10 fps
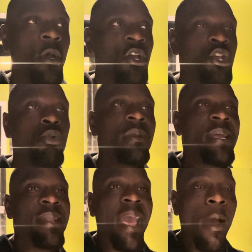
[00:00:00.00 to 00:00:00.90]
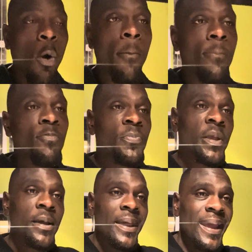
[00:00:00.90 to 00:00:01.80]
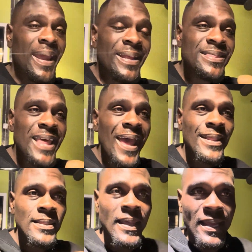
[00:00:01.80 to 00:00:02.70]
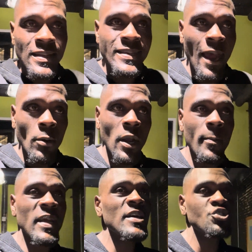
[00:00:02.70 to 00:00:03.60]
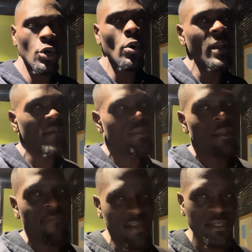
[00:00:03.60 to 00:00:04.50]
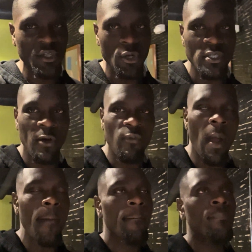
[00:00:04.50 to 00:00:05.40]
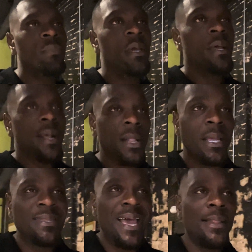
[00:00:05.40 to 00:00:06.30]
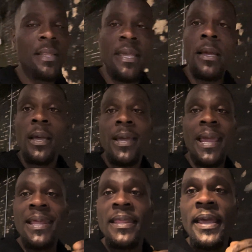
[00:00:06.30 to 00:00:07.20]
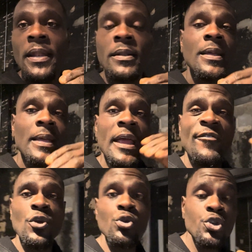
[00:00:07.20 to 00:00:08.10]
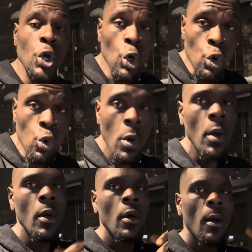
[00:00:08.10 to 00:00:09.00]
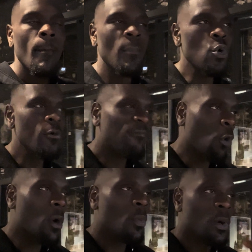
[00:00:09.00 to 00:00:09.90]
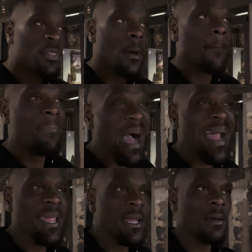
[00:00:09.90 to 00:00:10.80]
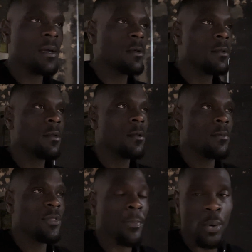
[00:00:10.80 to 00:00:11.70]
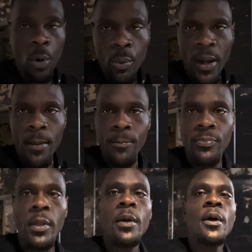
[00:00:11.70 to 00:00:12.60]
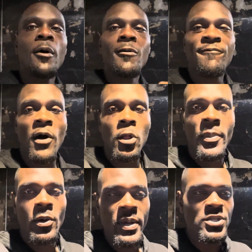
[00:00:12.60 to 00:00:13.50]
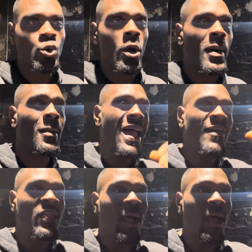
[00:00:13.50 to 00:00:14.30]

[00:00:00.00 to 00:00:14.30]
need help, hit that link down there, because you're gonna have to invest into yourself, right? Click that link, and then if you do move forward with buying the program, follow me on Instagram. I'm gonna have that